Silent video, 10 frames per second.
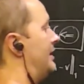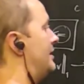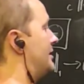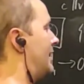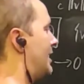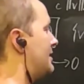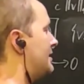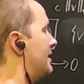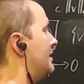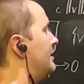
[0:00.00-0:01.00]
is
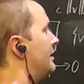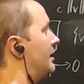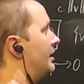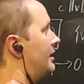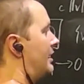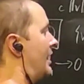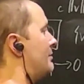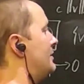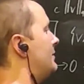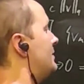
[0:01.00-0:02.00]
less than
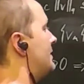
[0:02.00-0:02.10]
capital